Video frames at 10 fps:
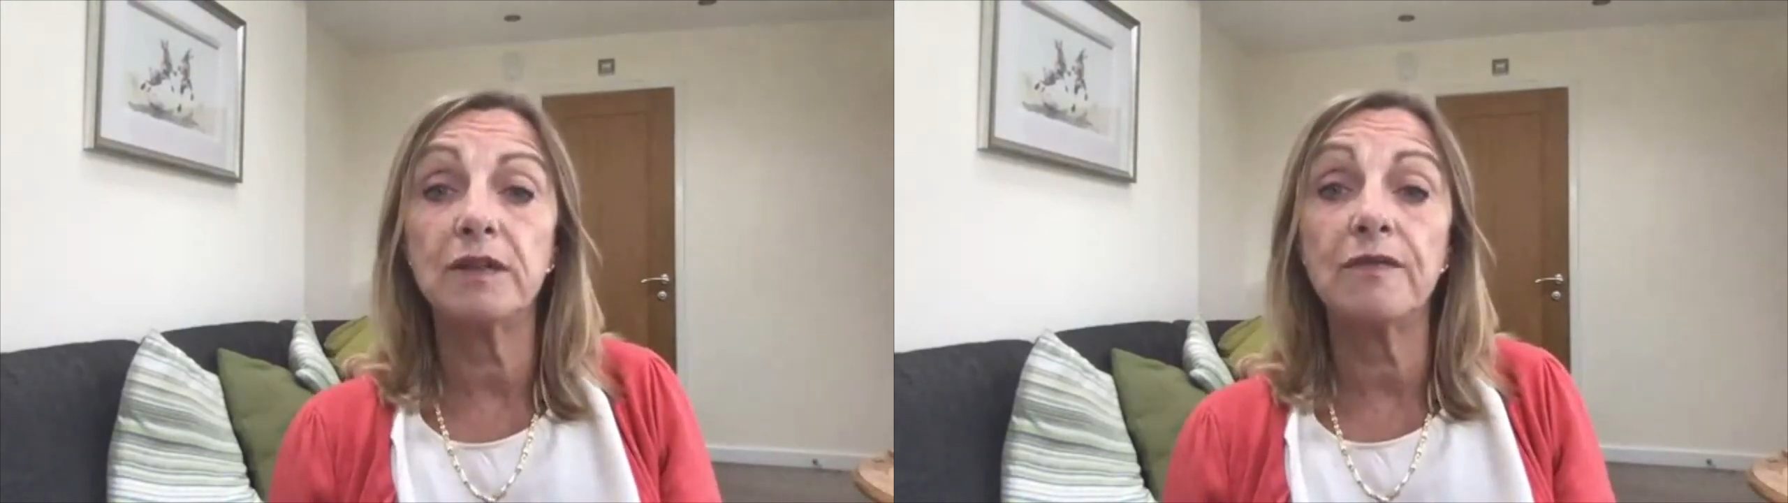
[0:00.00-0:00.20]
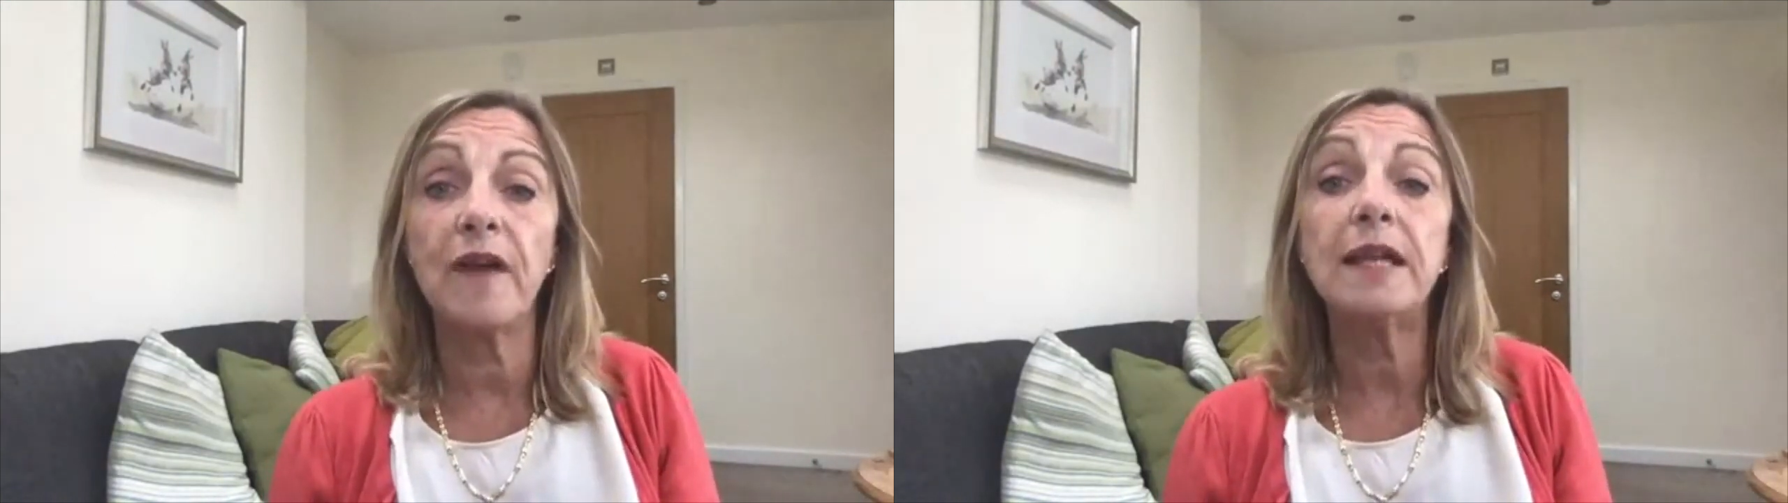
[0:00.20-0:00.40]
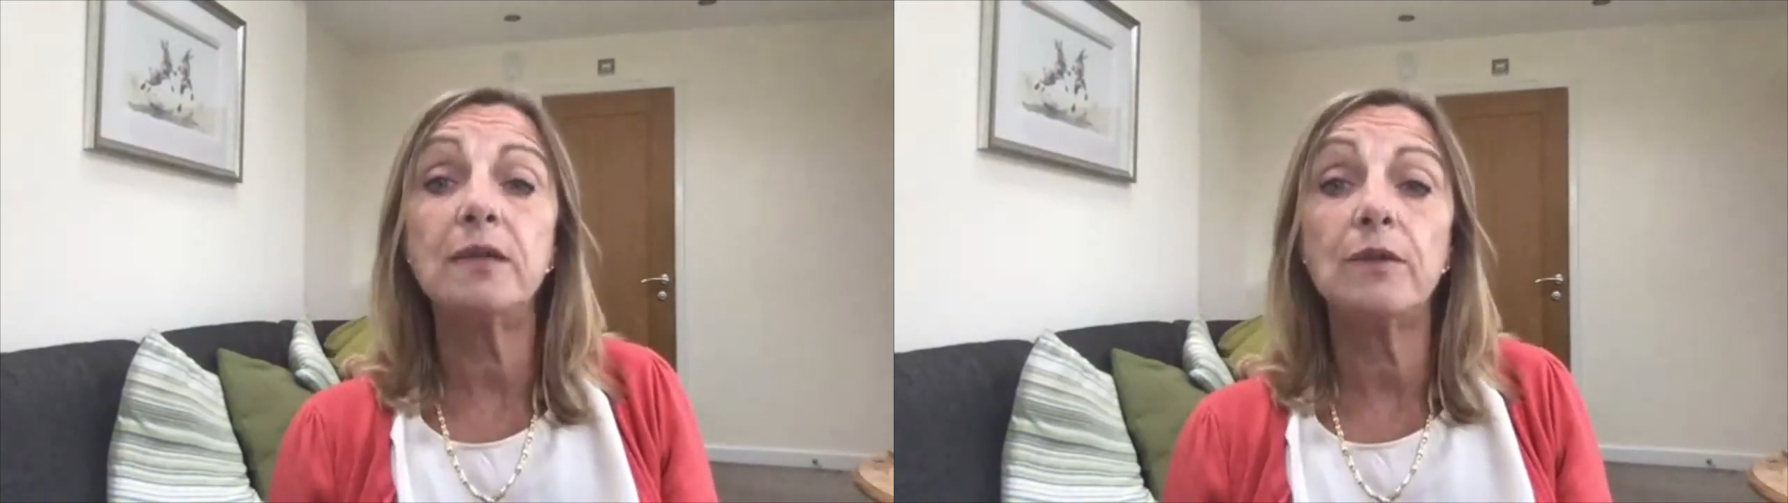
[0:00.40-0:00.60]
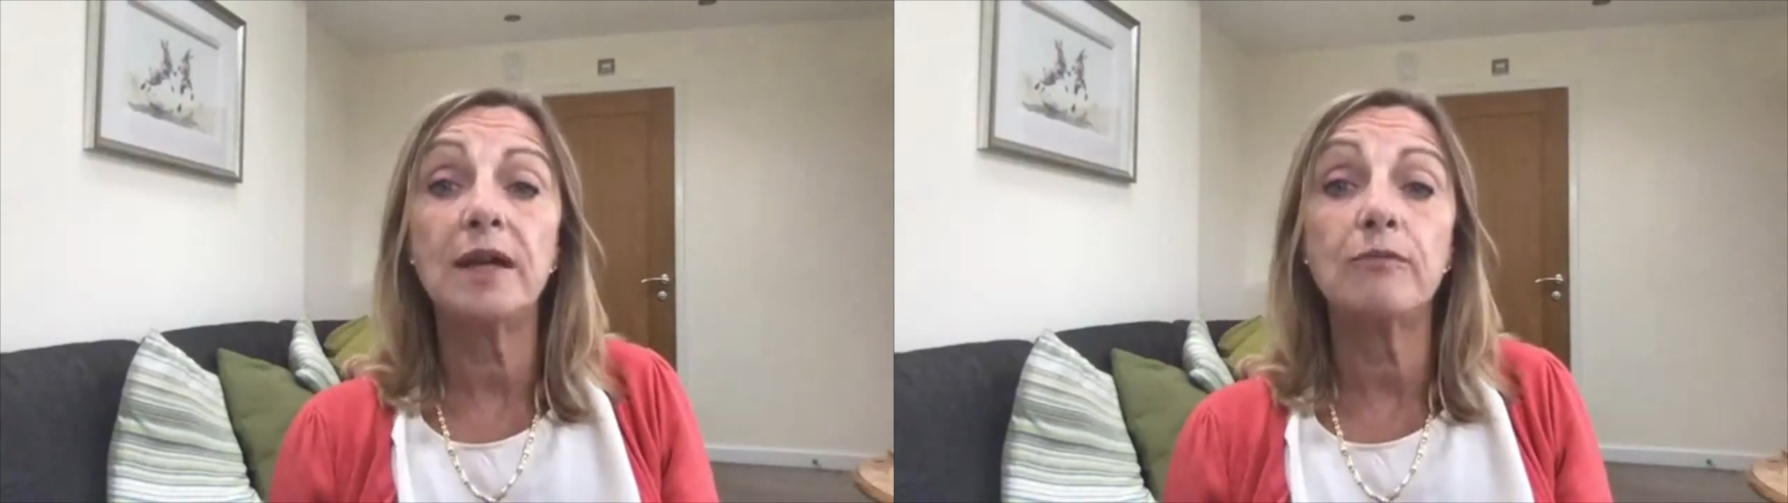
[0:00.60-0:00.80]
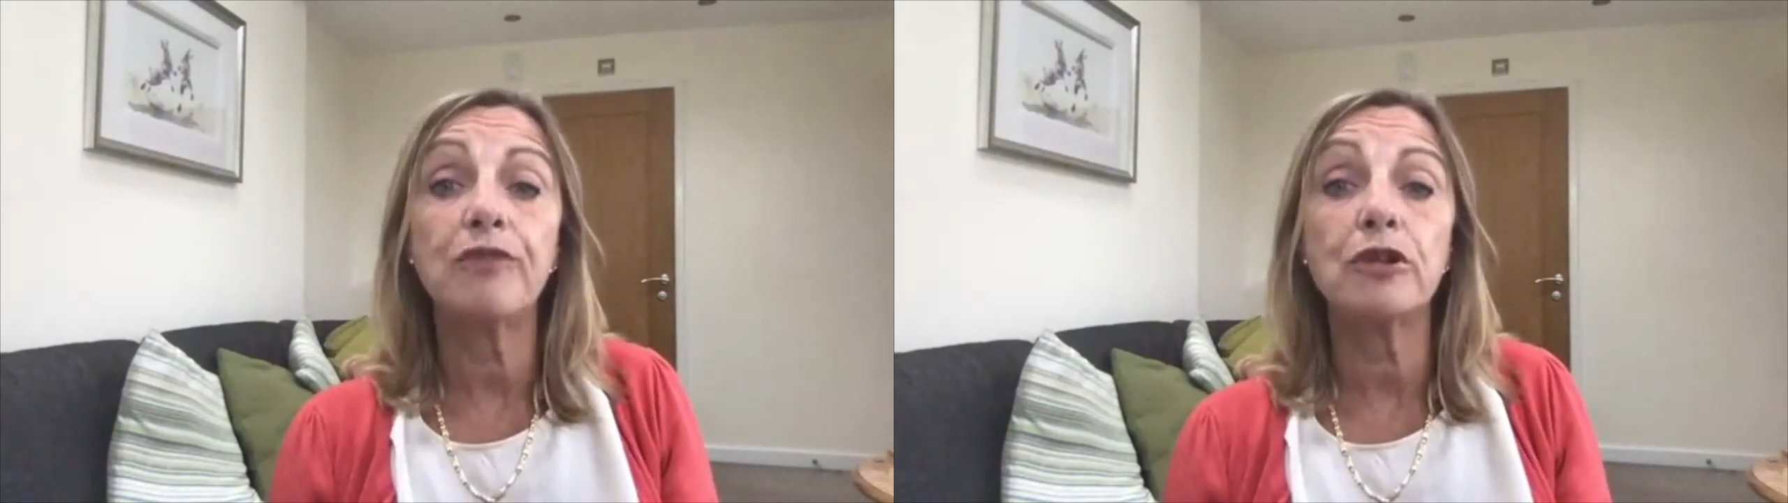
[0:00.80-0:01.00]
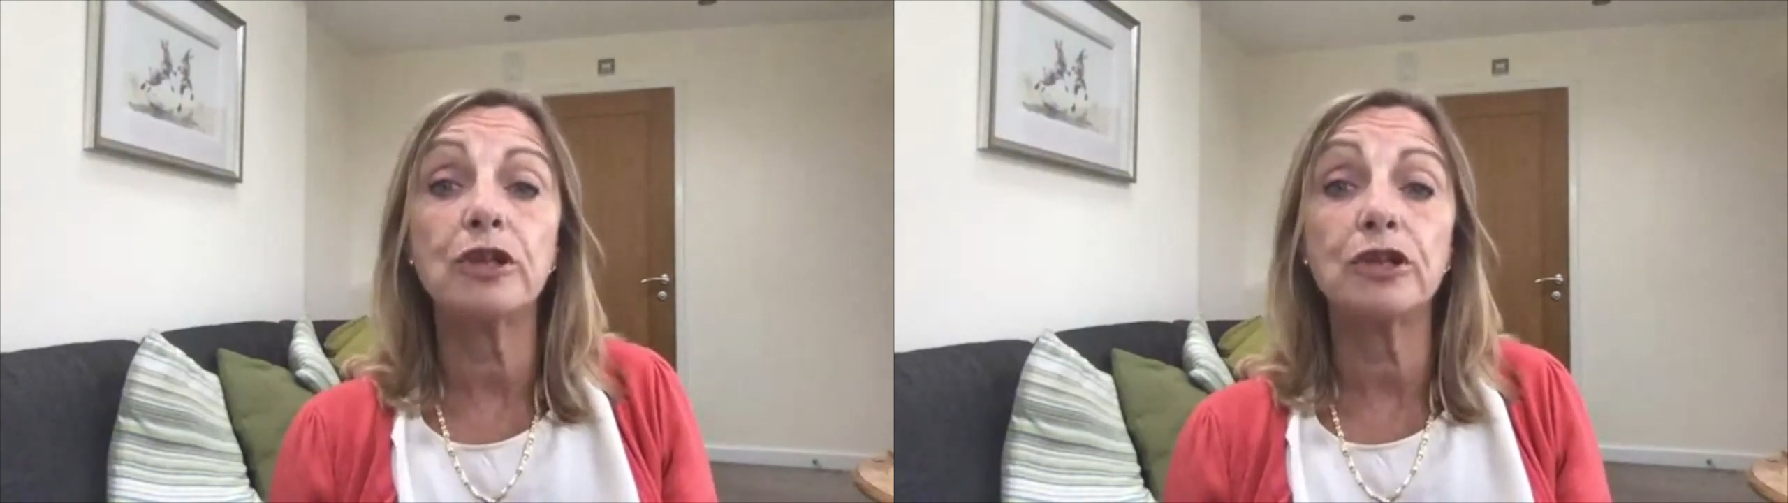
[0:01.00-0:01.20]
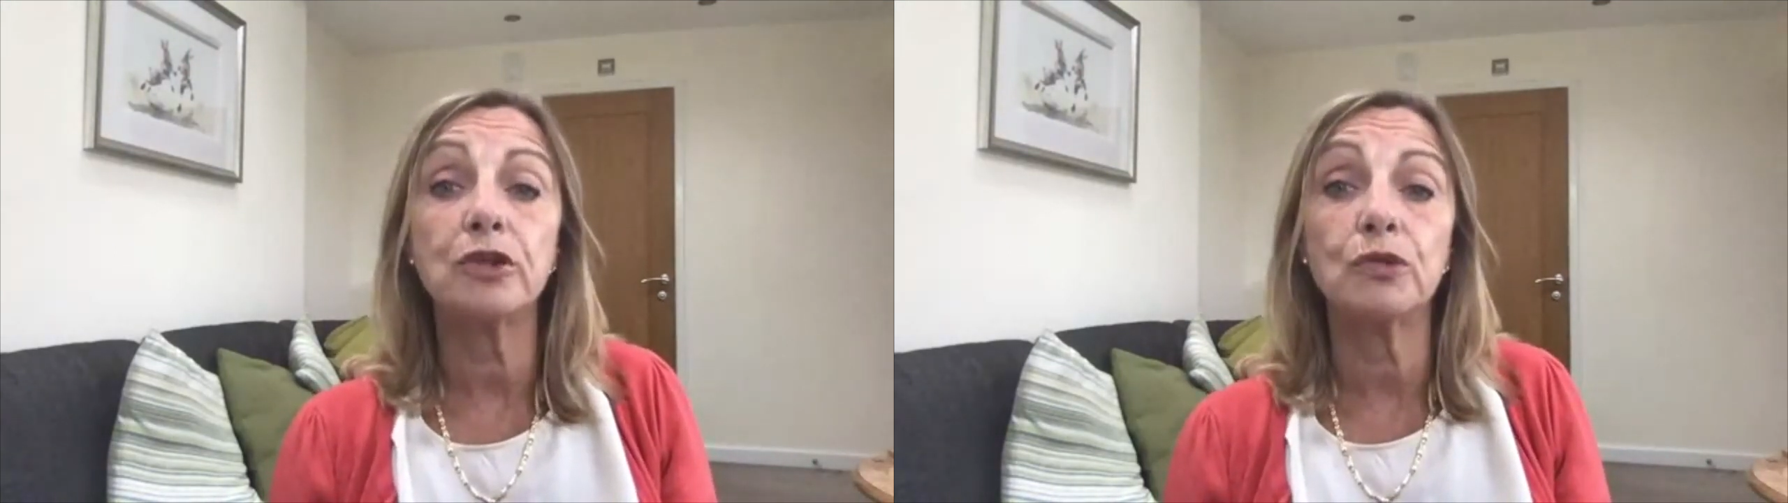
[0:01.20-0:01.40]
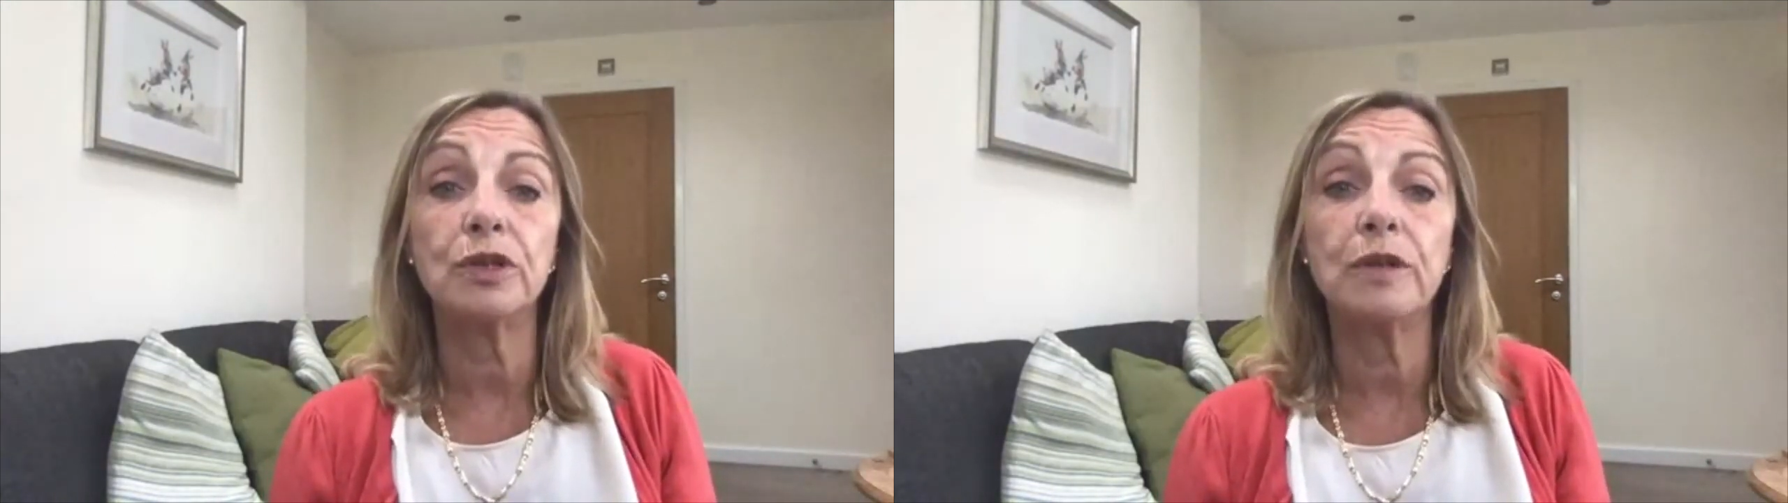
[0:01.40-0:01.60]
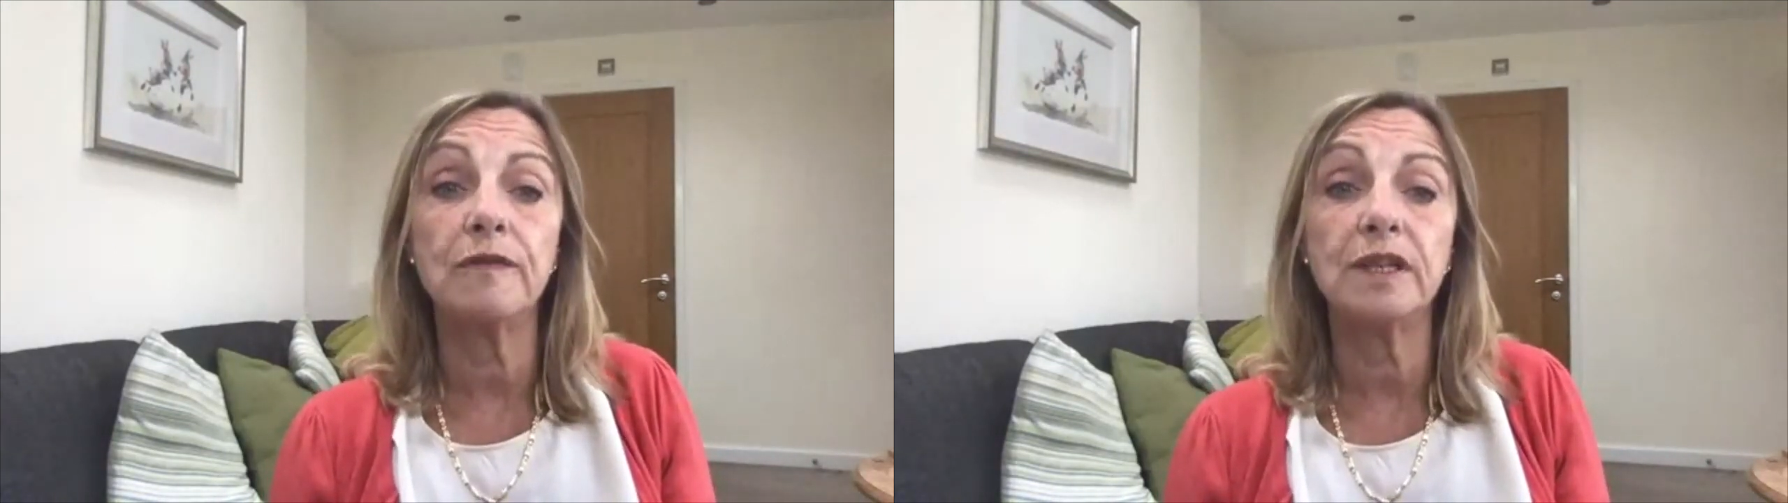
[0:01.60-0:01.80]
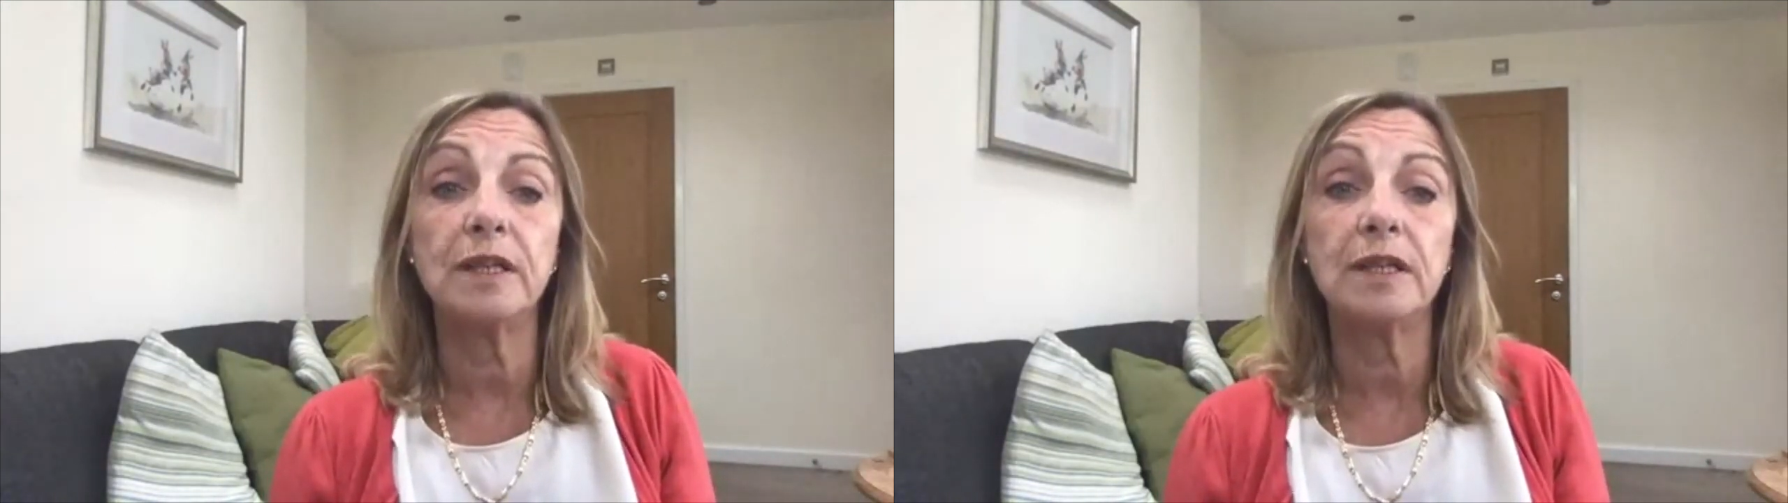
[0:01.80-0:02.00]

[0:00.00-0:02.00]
evaluate products or services